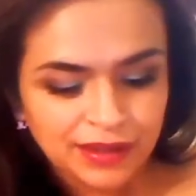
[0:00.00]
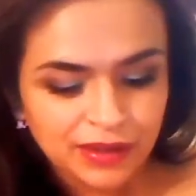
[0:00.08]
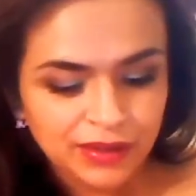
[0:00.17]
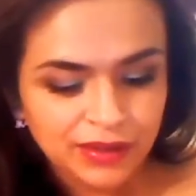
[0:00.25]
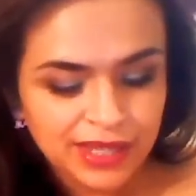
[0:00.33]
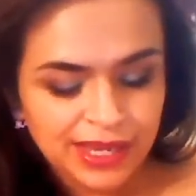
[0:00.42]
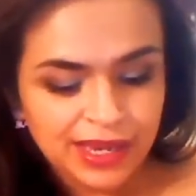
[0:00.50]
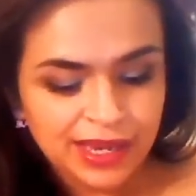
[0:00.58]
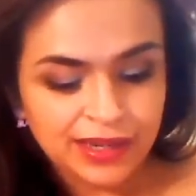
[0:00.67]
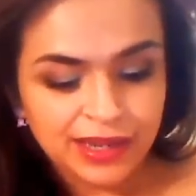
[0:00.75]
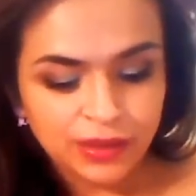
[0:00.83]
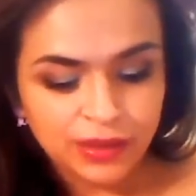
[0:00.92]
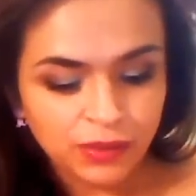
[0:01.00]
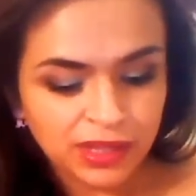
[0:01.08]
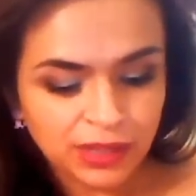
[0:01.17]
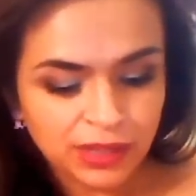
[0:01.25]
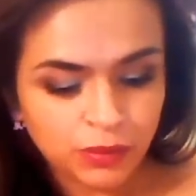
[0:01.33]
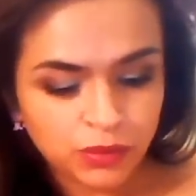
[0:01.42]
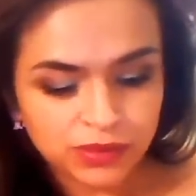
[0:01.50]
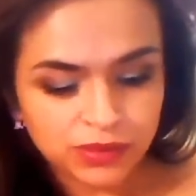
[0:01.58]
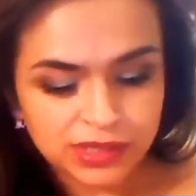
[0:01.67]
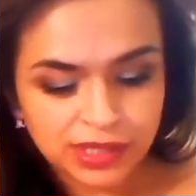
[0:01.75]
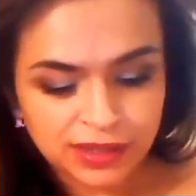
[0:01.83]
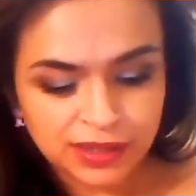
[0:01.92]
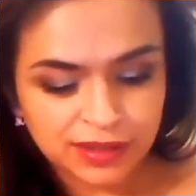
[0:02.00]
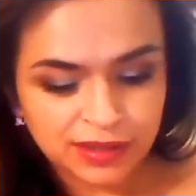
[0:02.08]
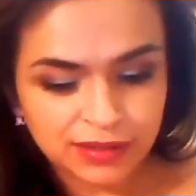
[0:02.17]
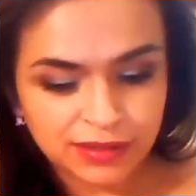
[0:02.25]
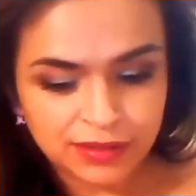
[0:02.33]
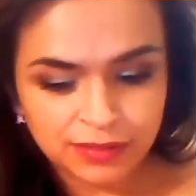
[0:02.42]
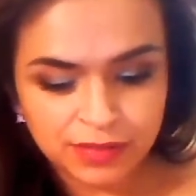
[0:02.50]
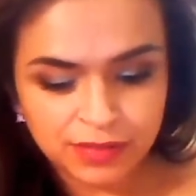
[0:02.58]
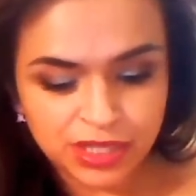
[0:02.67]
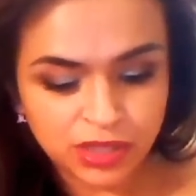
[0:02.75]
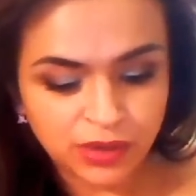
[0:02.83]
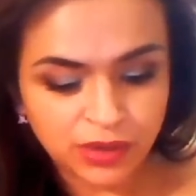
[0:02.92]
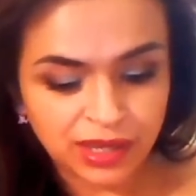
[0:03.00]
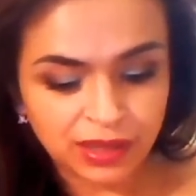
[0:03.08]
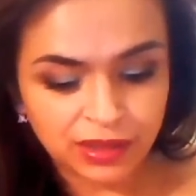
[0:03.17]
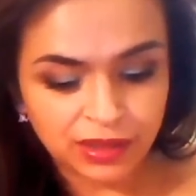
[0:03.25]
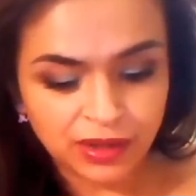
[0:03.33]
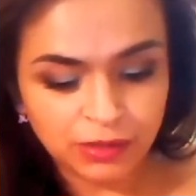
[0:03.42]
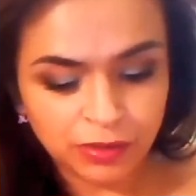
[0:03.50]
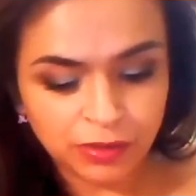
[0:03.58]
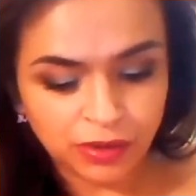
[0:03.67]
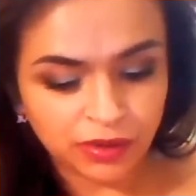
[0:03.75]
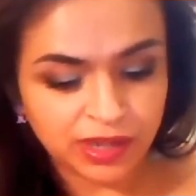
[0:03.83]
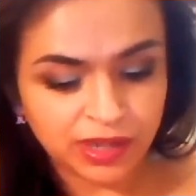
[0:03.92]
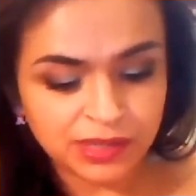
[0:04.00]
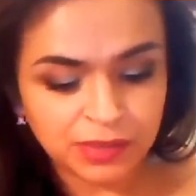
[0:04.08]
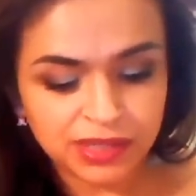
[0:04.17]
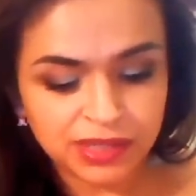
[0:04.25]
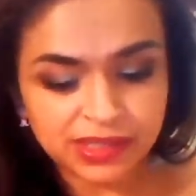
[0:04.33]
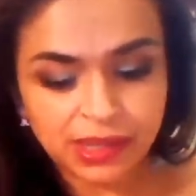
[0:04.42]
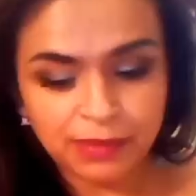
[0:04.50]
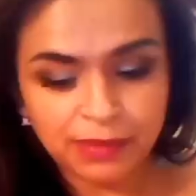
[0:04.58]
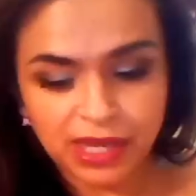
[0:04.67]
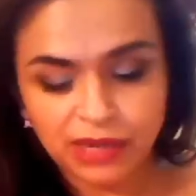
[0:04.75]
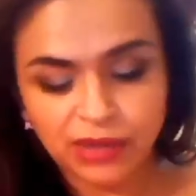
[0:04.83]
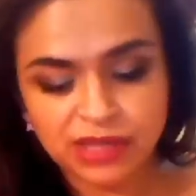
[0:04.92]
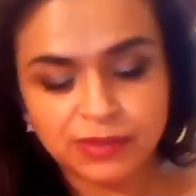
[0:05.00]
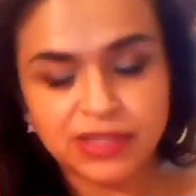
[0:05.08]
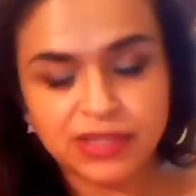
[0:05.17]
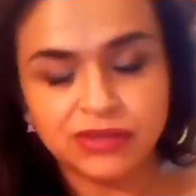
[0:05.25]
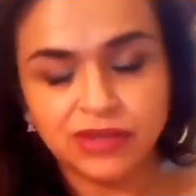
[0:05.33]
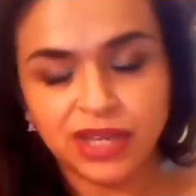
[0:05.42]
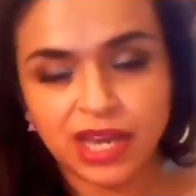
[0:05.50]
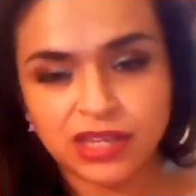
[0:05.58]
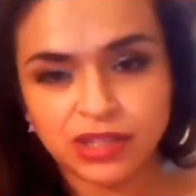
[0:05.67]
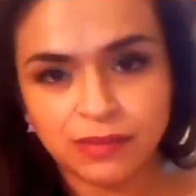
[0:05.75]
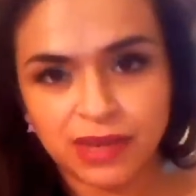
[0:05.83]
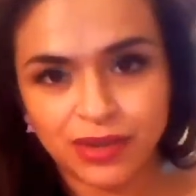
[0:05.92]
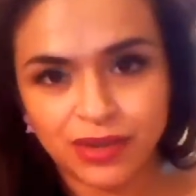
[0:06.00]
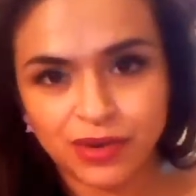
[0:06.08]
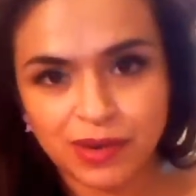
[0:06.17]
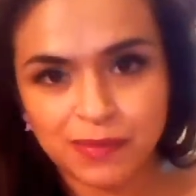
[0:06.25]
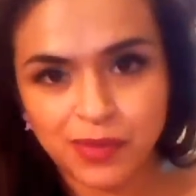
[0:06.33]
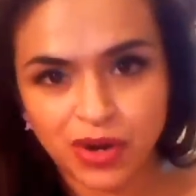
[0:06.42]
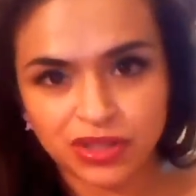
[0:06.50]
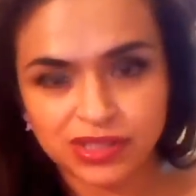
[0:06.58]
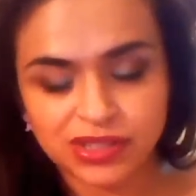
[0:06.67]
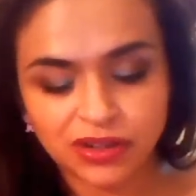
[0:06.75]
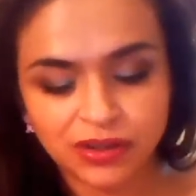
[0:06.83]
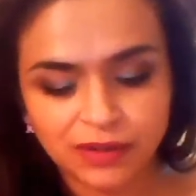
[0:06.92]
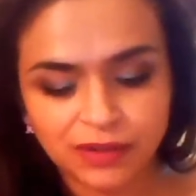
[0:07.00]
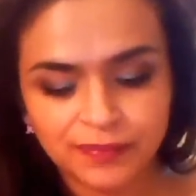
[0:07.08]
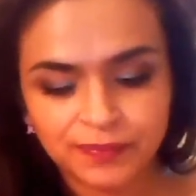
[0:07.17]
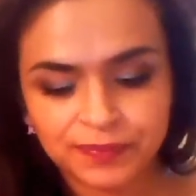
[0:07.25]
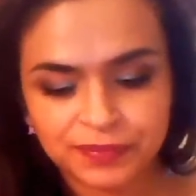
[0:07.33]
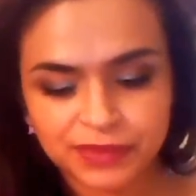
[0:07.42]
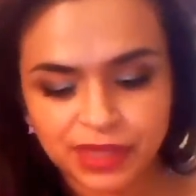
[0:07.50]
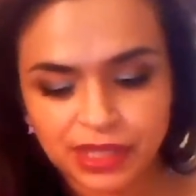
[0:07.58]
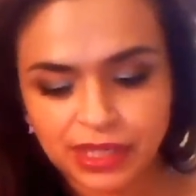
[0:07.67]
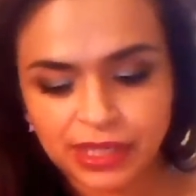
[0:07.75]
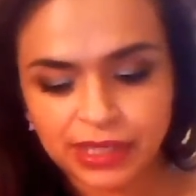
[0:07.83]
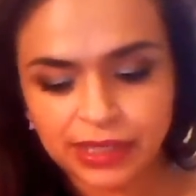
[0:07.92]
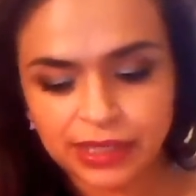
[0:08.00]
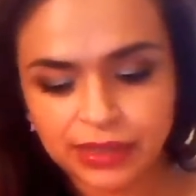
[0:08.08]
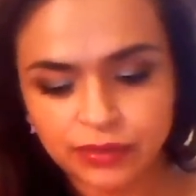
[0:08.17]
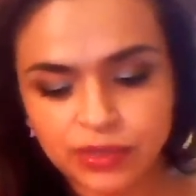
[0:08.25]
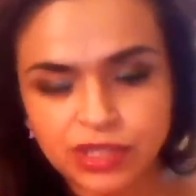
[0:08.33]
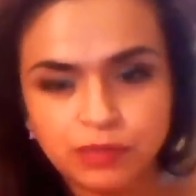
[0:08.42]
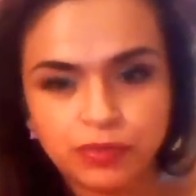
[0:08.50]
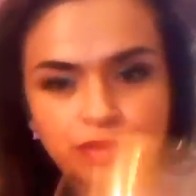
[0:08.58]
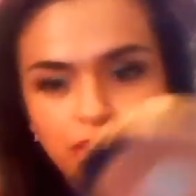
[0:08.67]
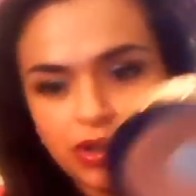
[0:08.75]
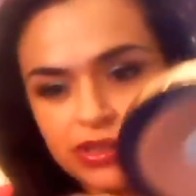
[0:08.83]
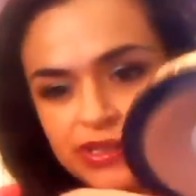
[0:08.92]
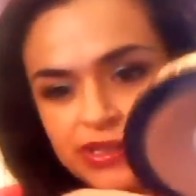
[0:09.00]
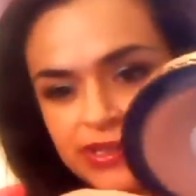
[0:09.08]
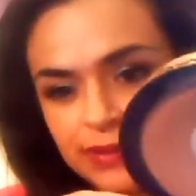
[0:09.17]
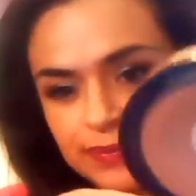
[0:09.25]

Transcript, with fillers: Okay, another one that won't be showing a lot of progress, but some anyways, my Sonia Kashuk, my cream bronzer in rich bronze.